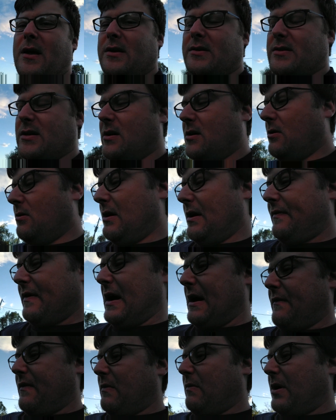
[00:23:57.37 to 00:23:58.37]
So if
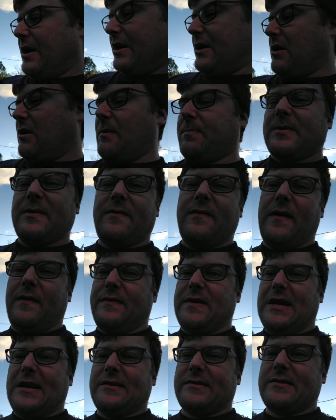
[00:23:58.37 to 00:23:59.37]
I ever want to go up to
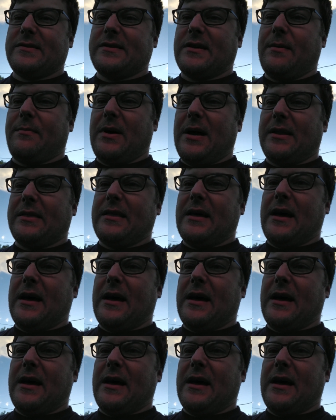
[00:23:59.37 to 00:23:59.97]
15s or something like